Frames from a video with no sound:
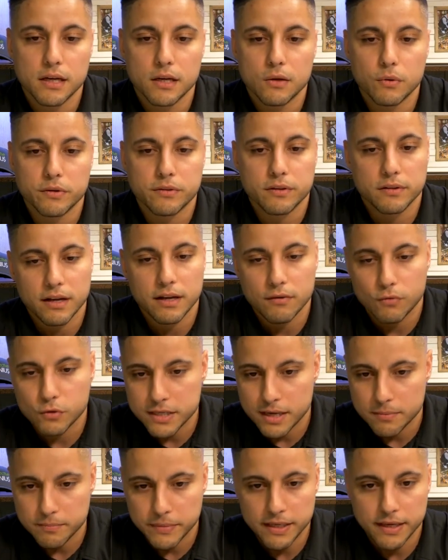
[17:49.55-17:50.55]
with the level
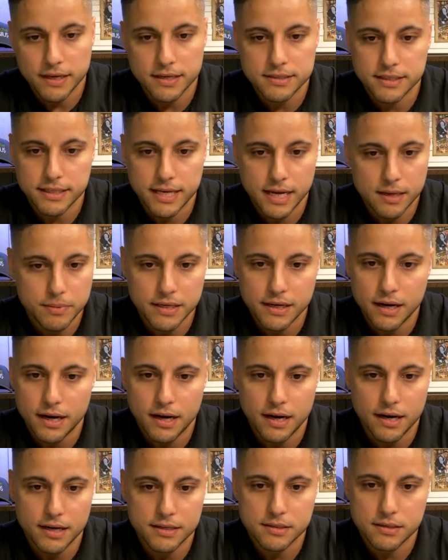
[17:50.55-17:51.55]
10 meetings, the
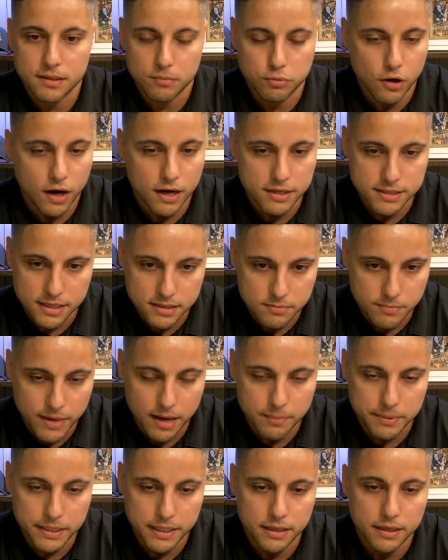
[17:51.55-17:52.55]
KPIs, the process
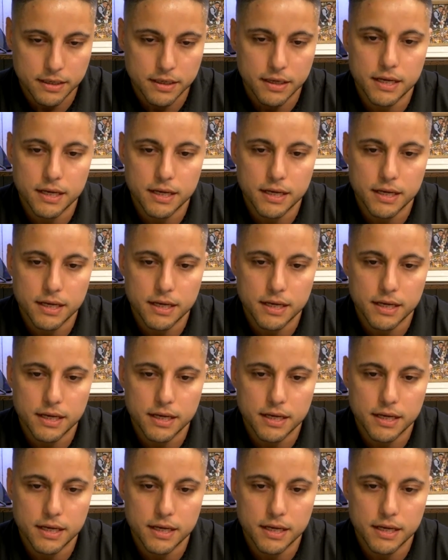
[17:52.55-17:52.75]
mapping.